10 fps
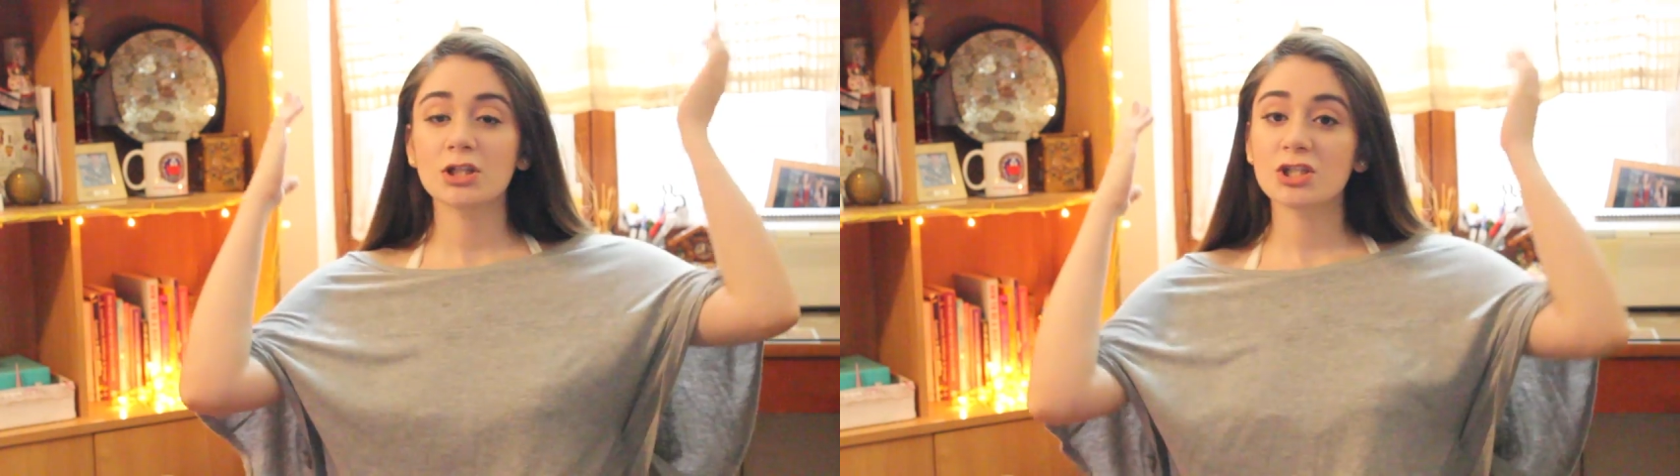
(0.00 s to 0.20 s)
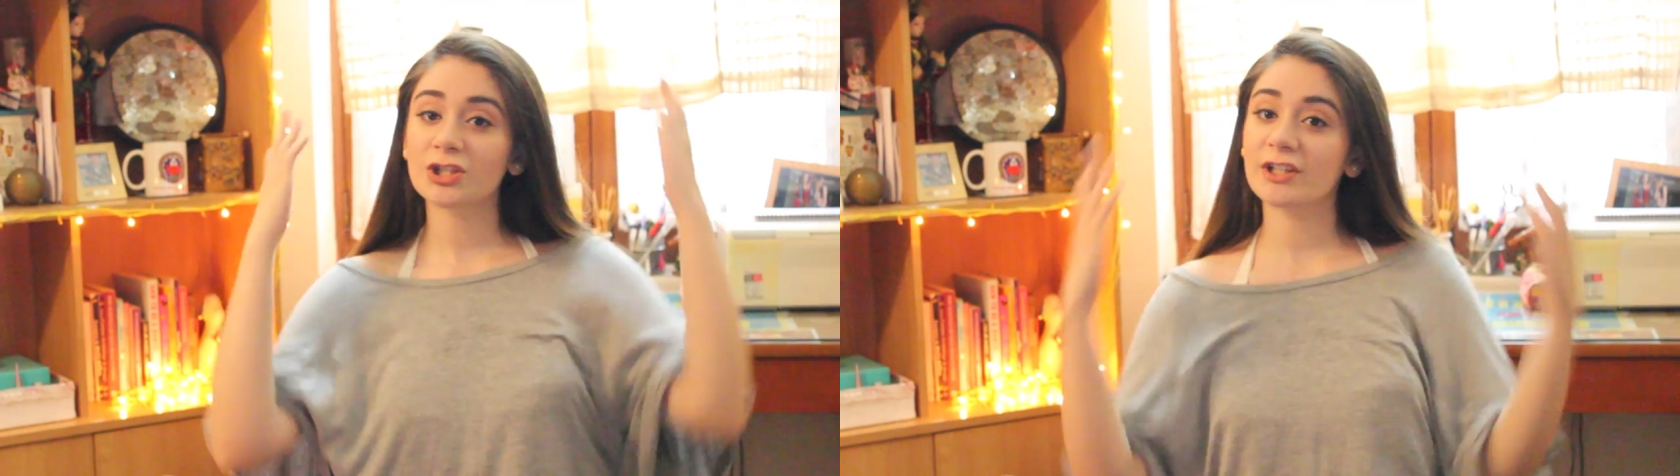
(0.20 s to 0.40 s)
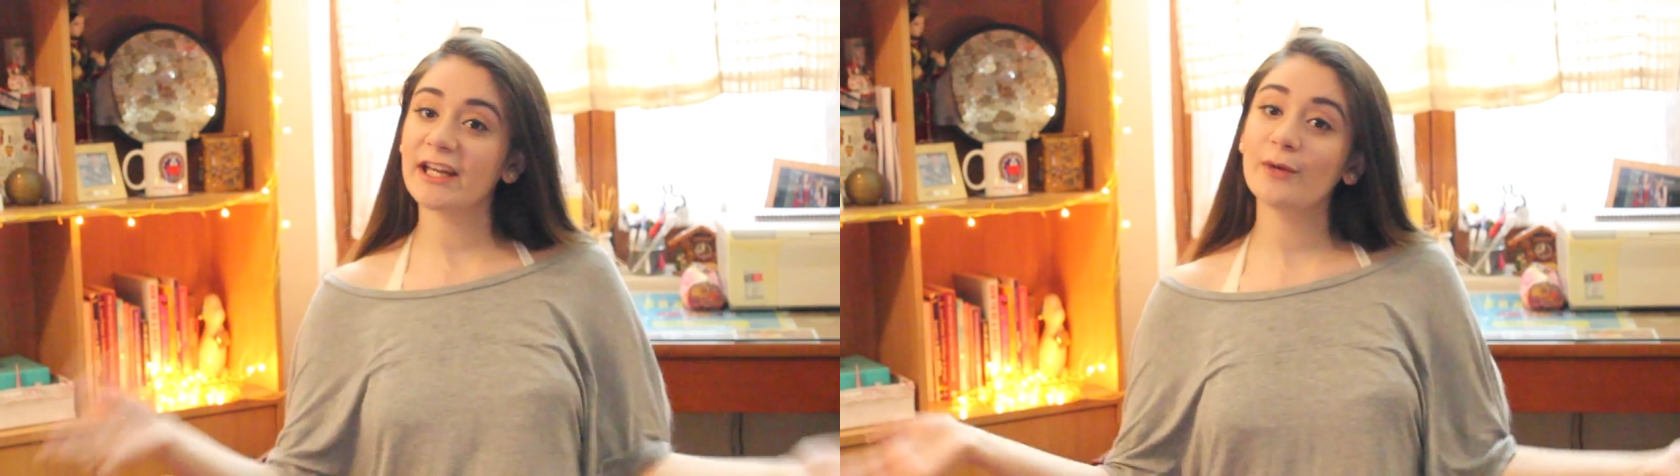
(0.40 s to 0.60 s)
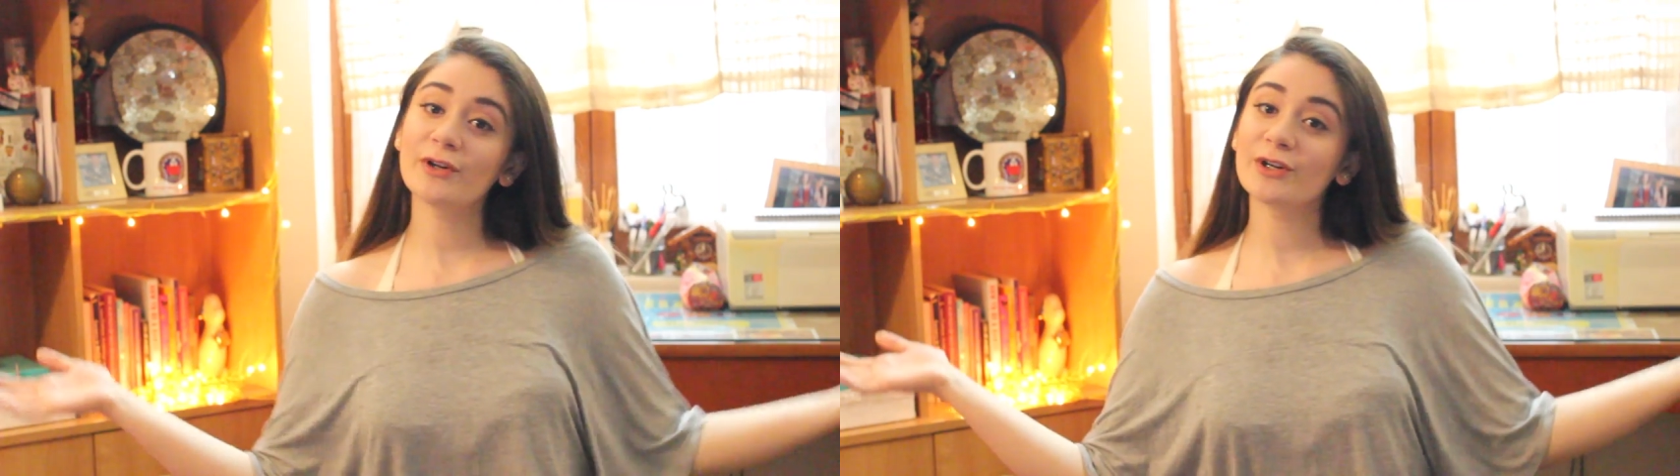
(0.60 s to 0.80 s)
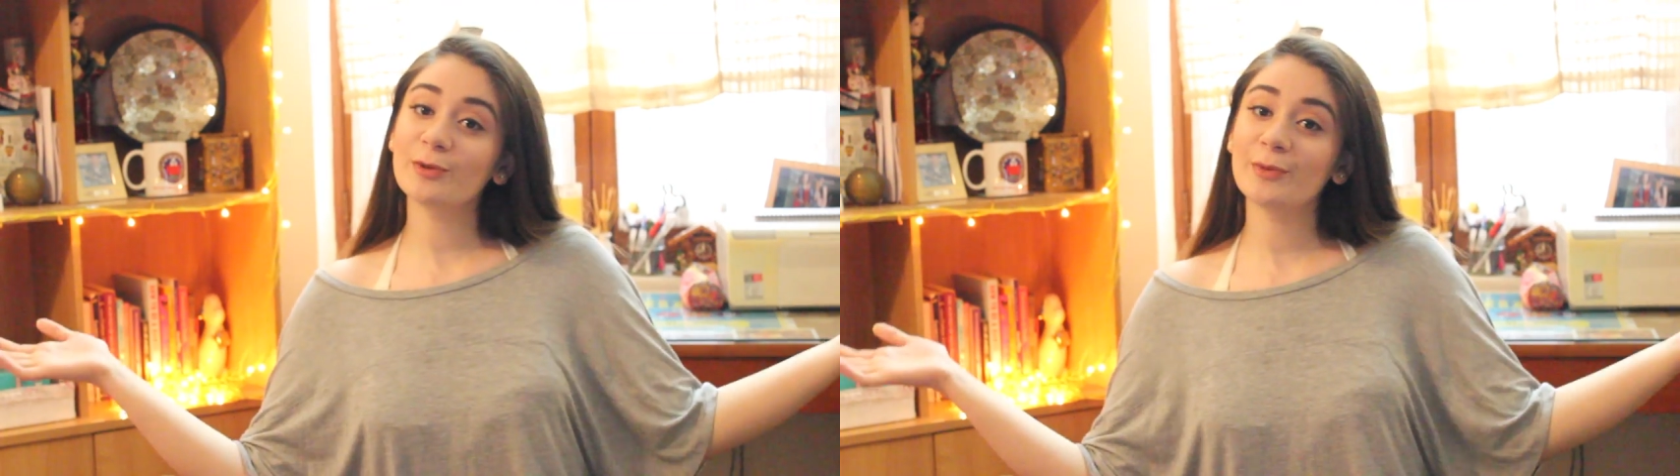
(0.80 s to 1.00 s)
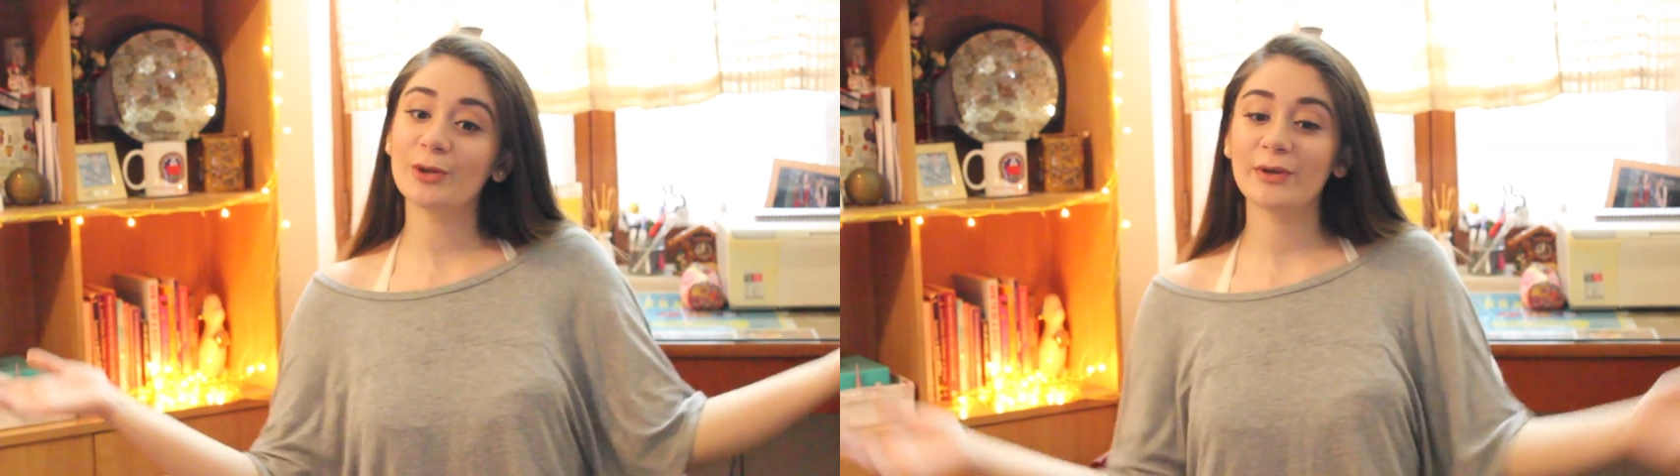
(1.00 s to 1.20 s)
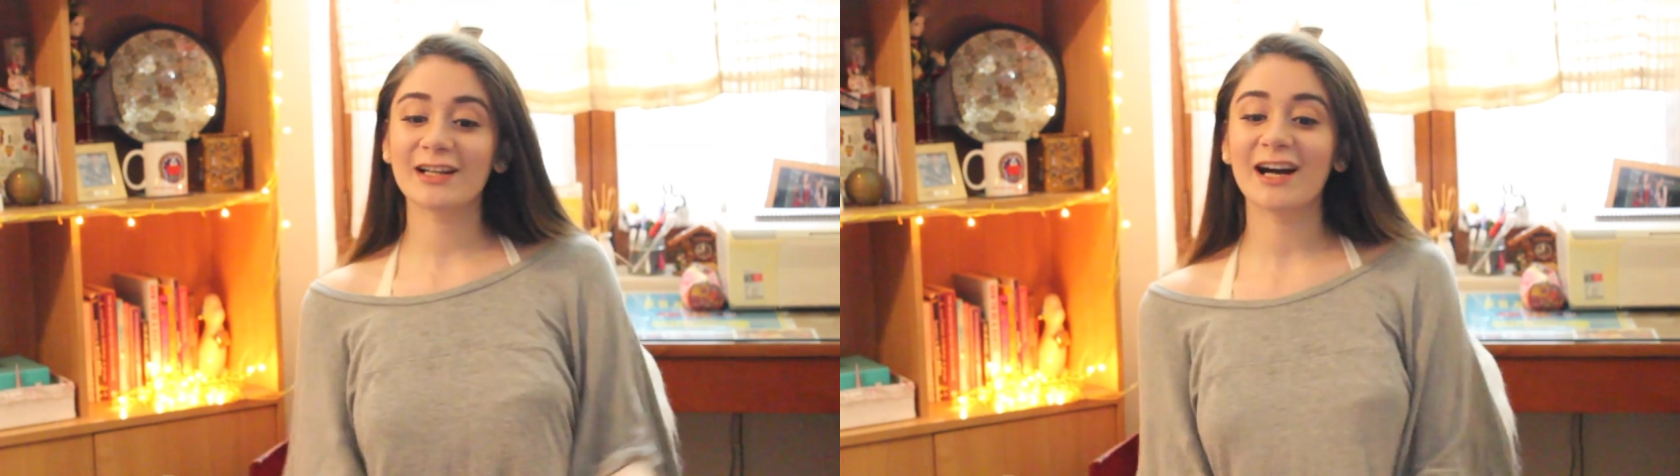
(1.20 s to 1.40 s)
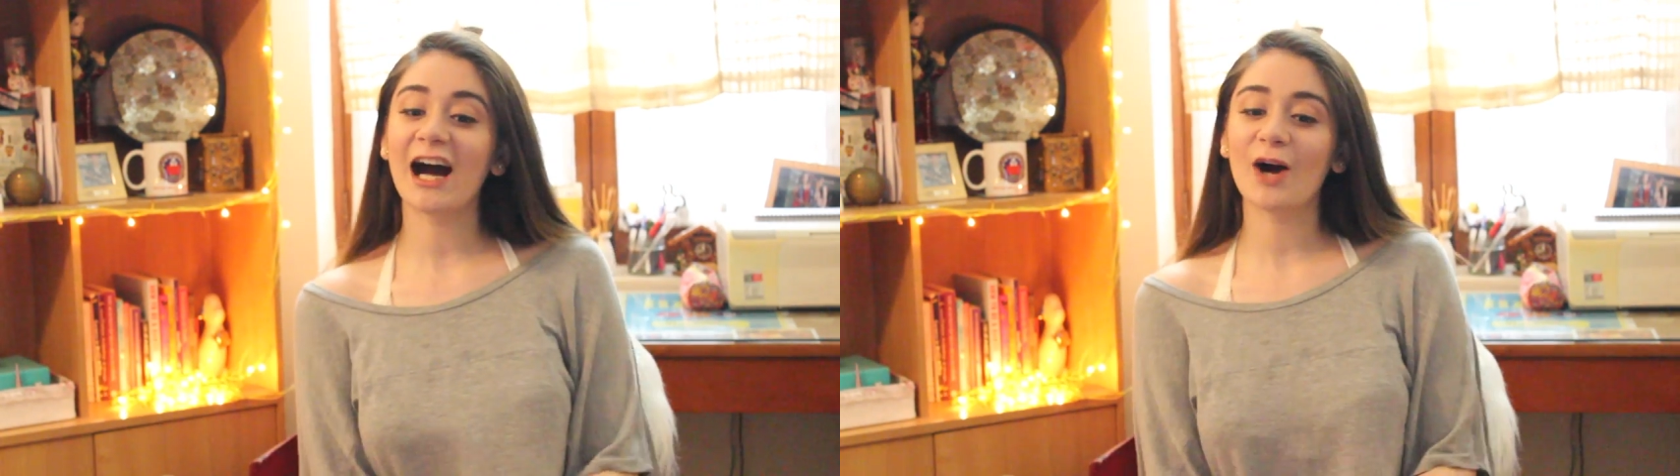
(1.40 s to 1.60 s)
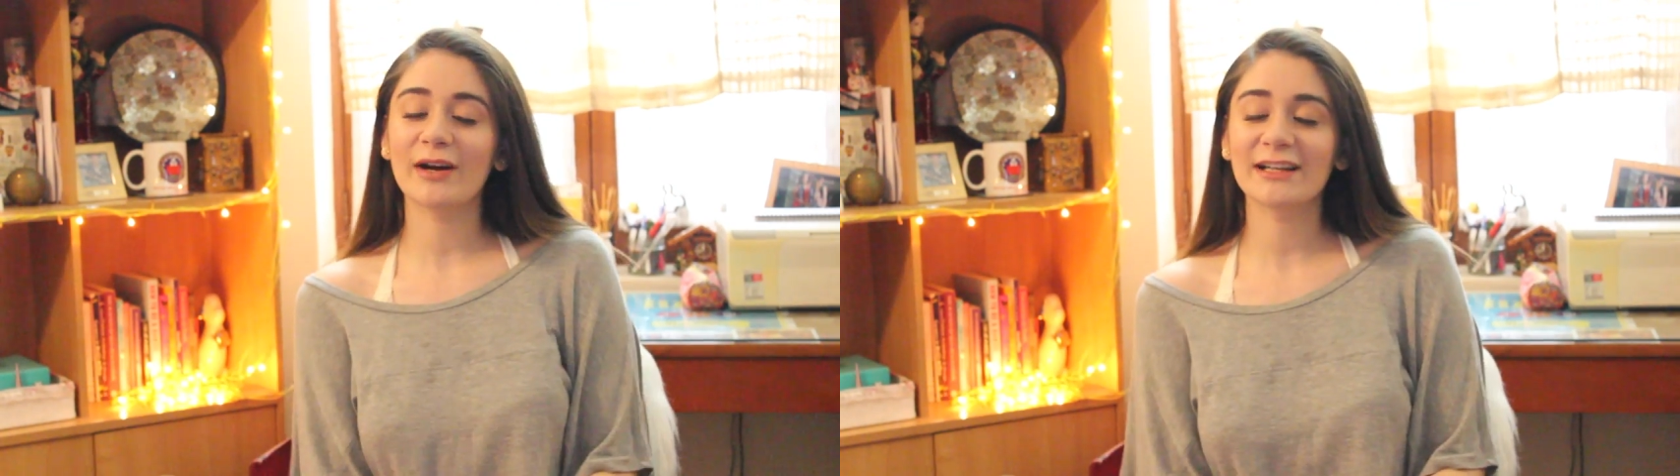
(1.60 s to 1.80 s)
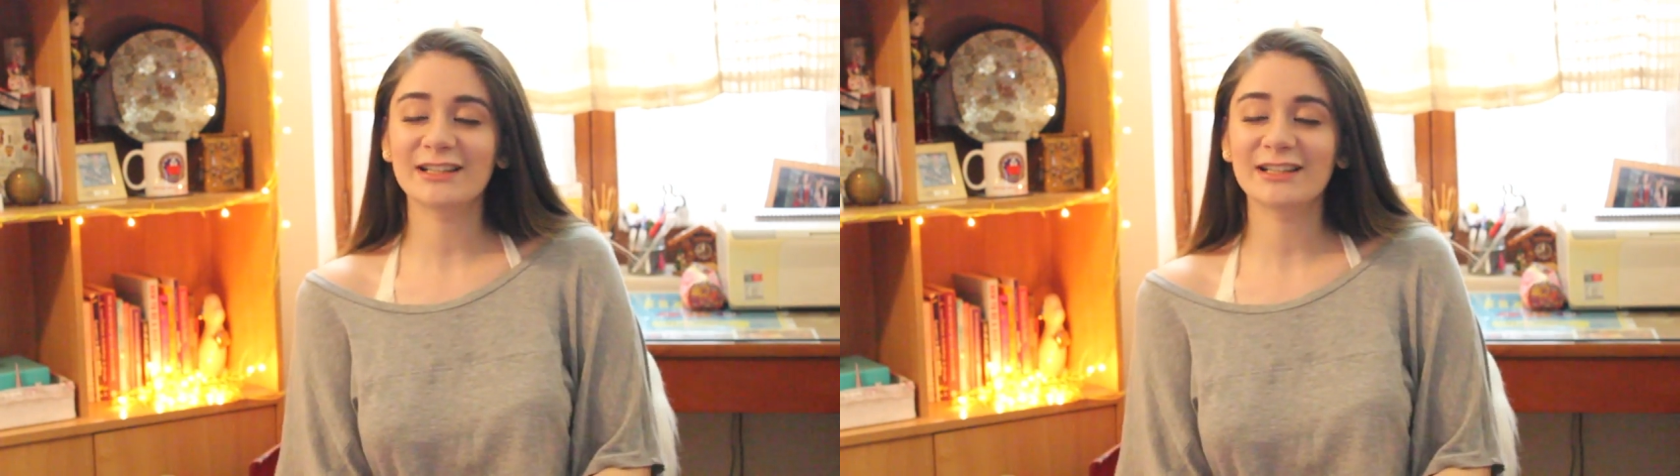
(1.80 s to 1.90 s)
So today we're going to be doing a how I